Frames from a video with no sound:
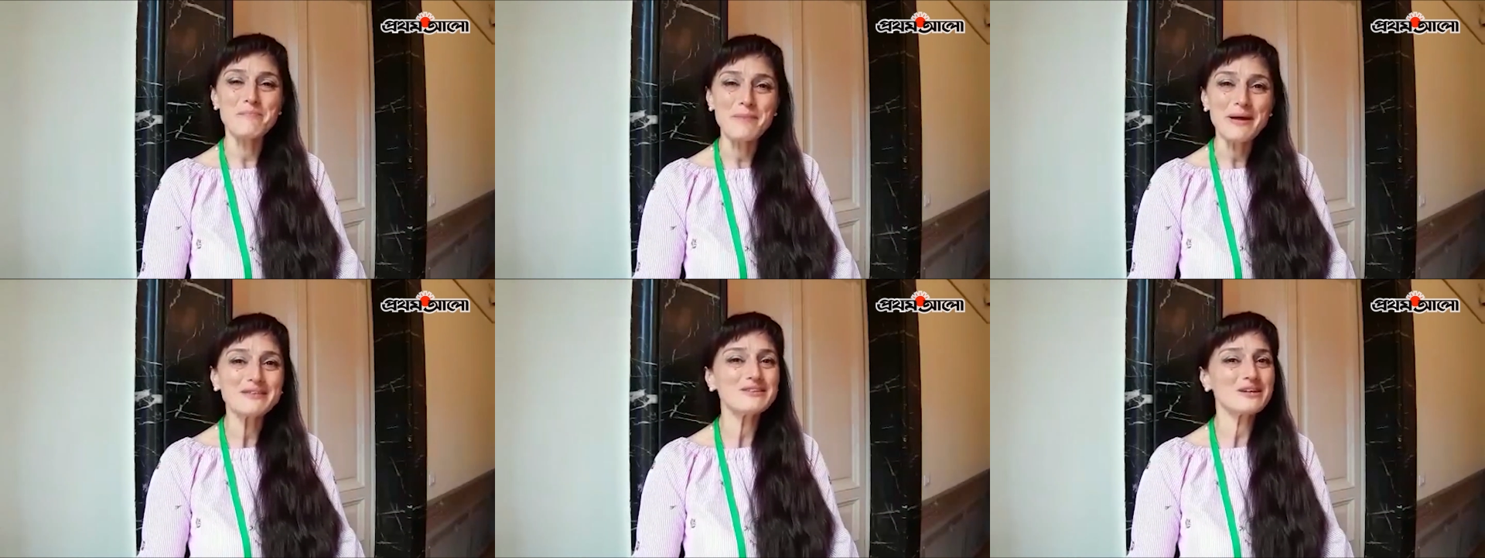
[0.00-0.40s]

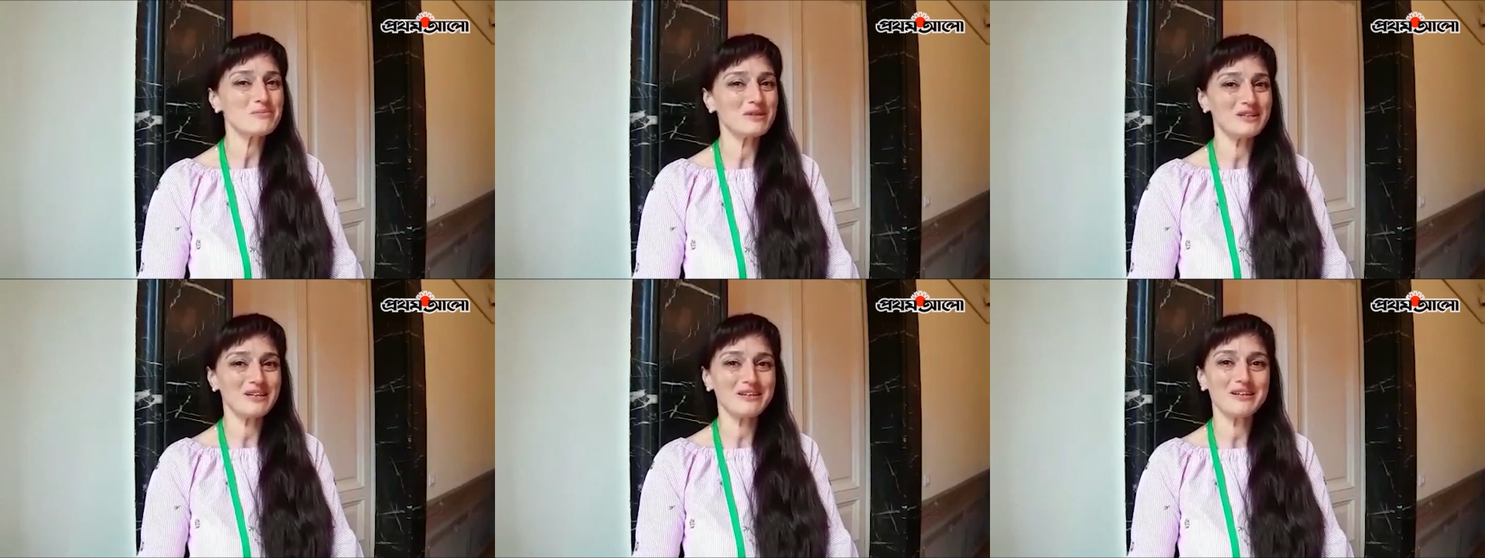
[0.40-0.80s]
met
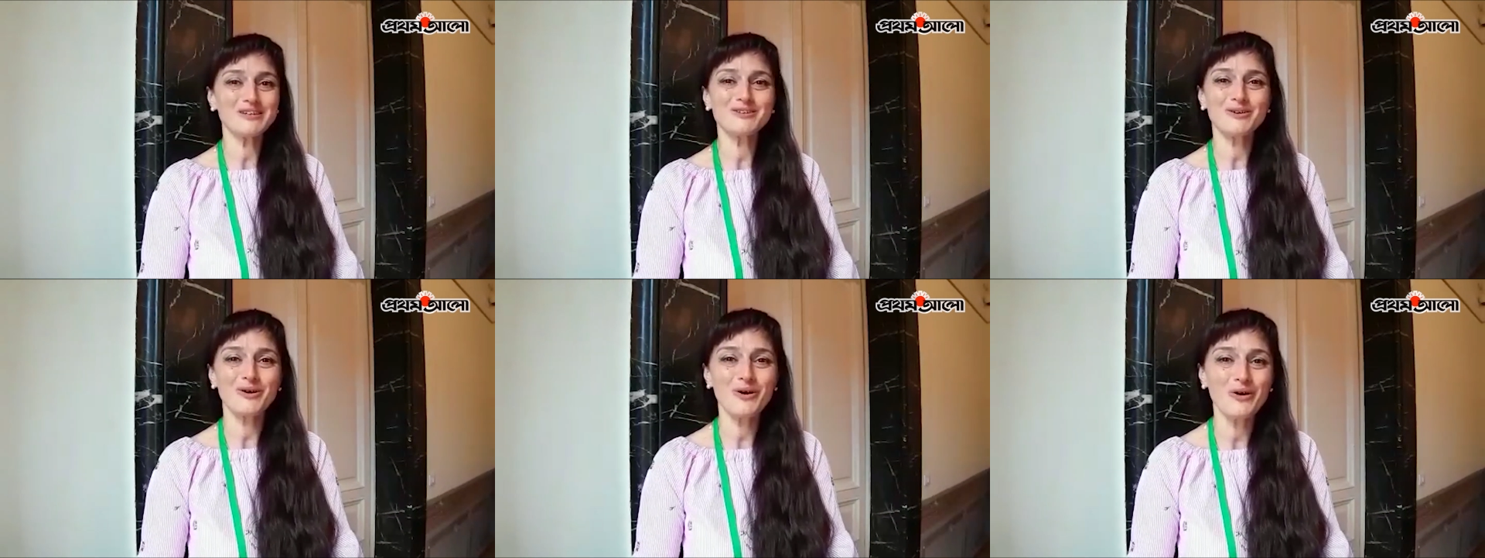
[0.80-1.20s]

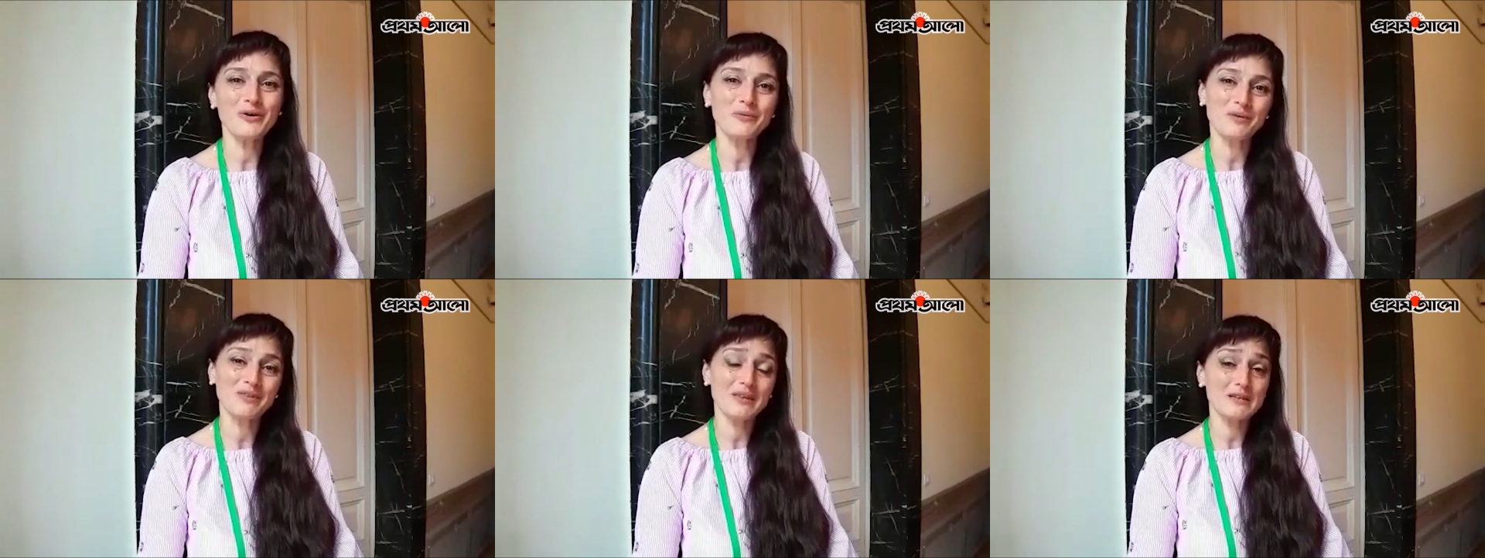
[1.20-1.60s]
Rabindranath
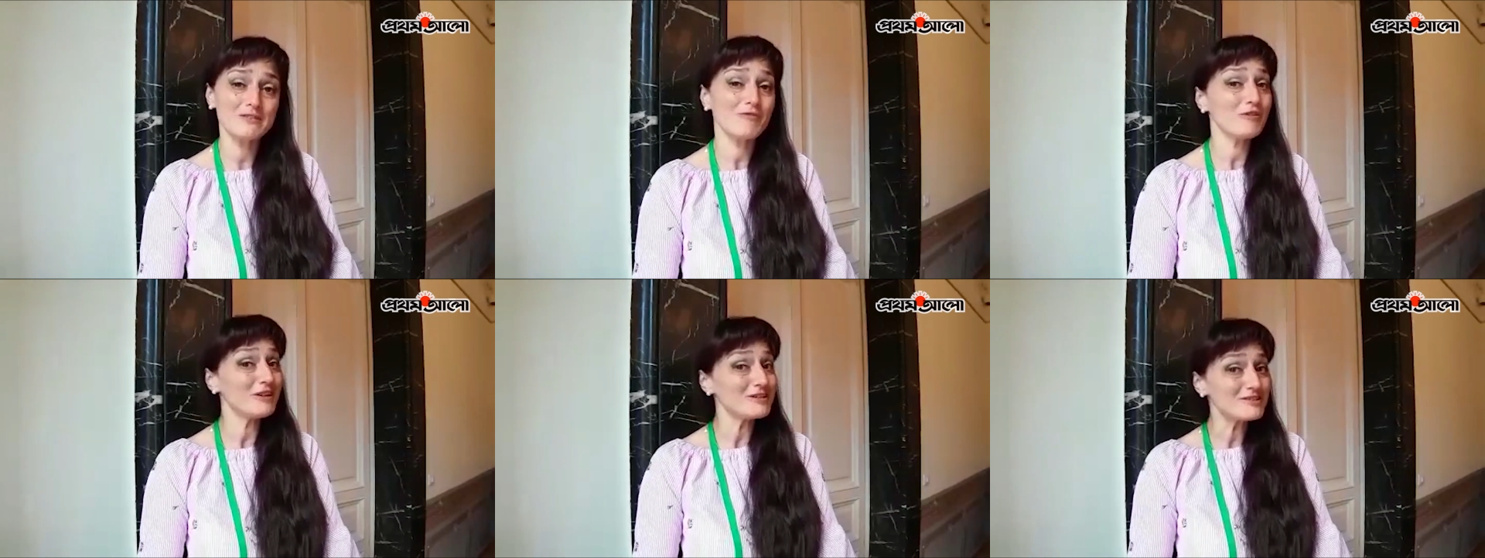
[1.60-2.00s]
Tagore with
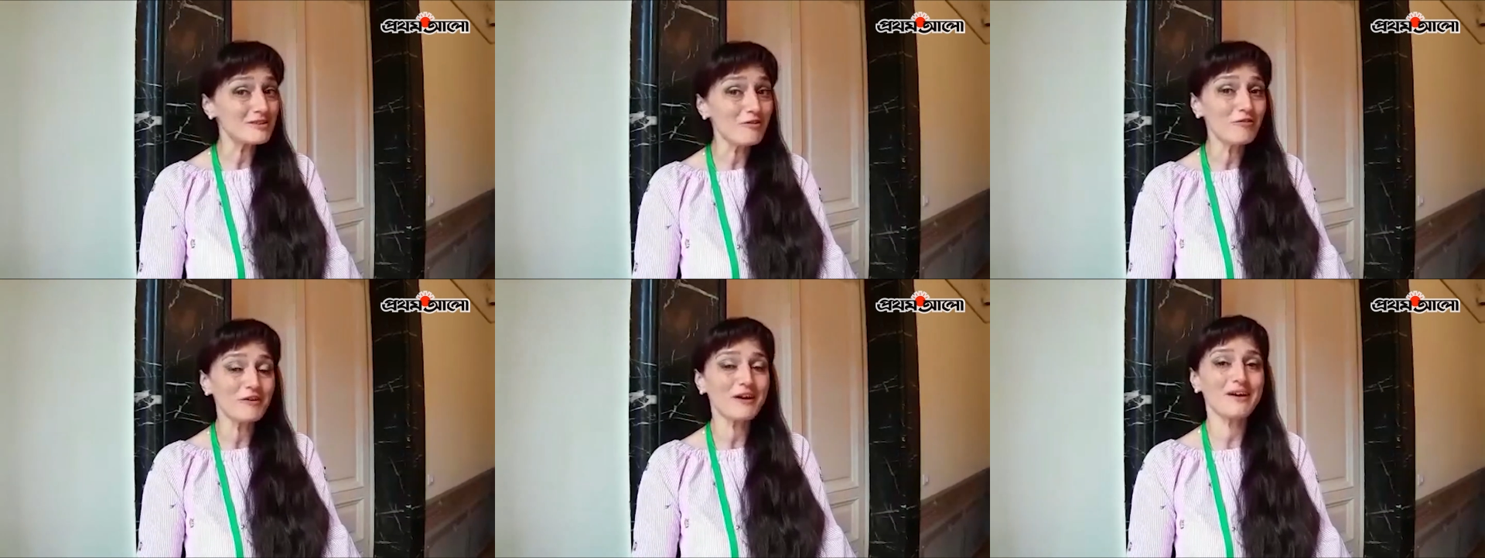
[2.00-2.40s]
his
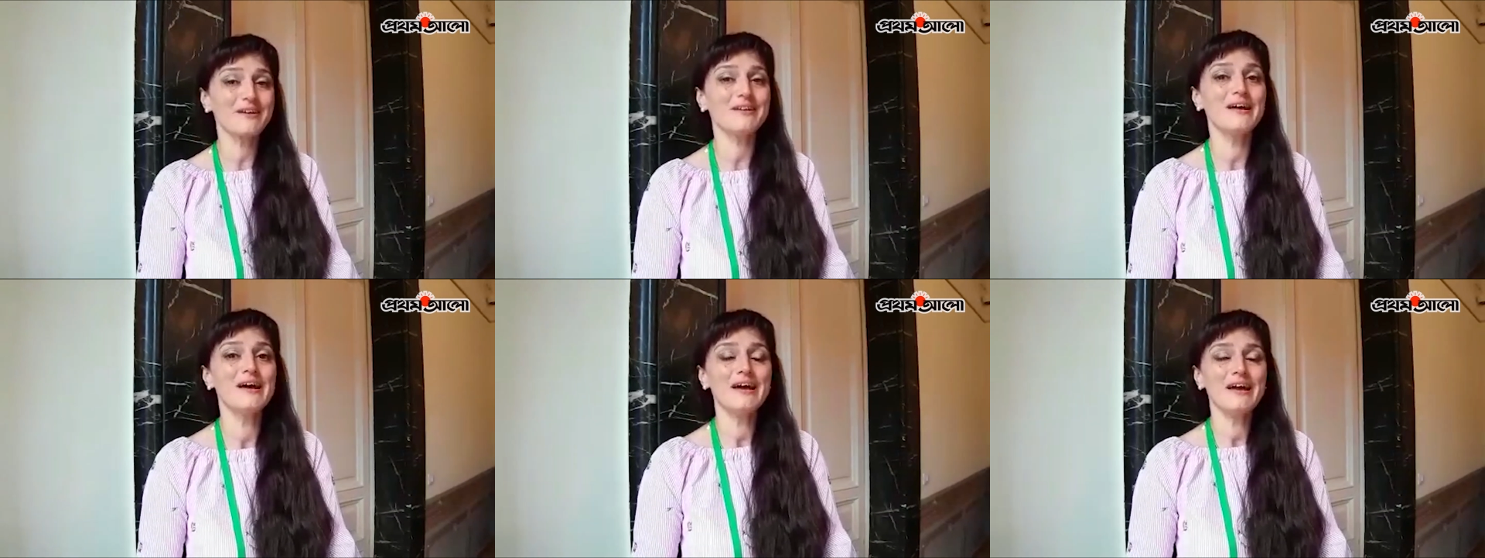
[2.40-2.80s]

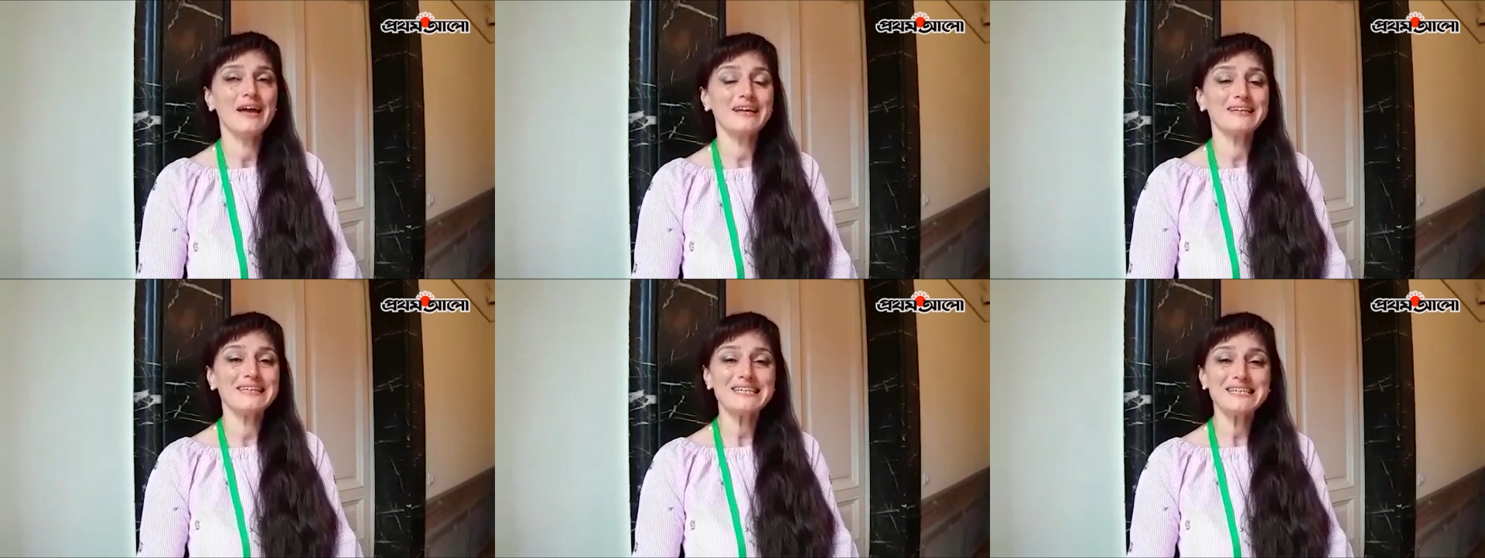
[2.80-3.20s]
philosophical
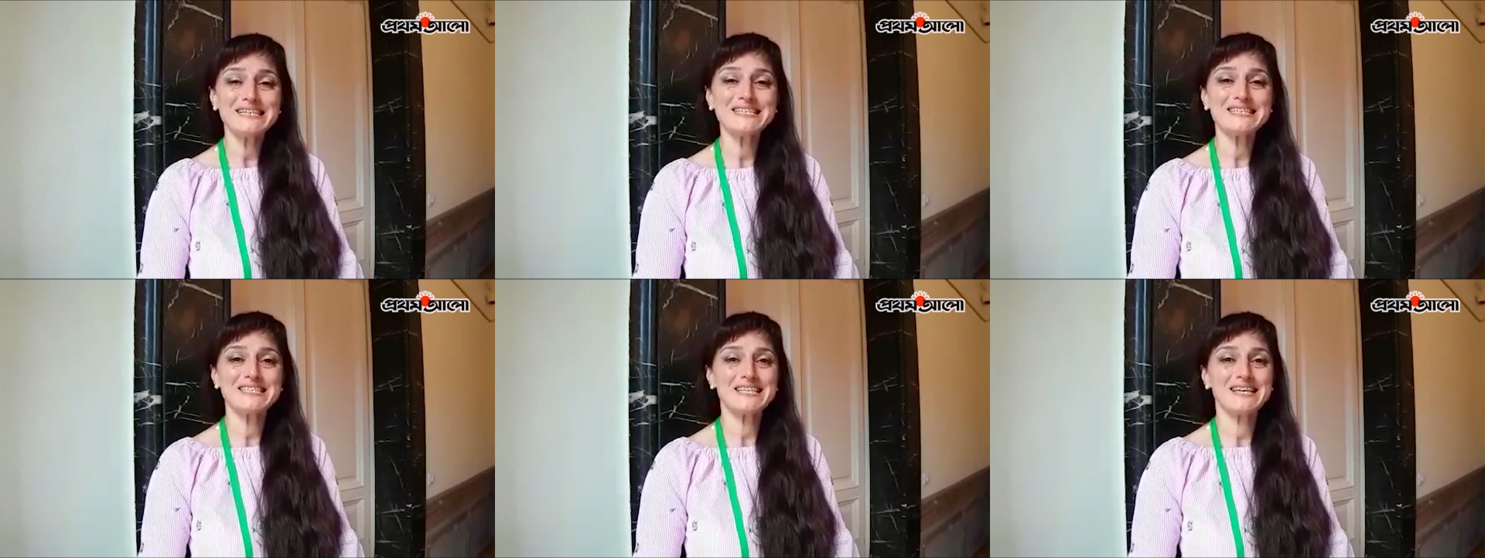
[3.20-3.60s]
and
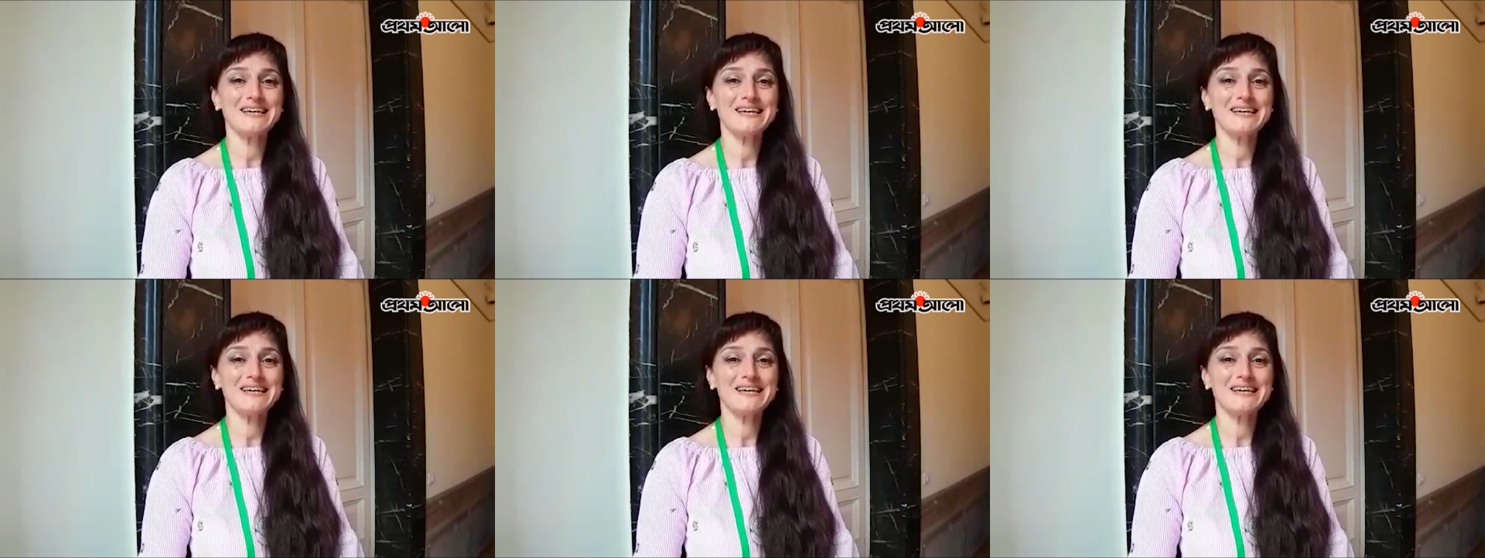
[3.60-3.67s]
his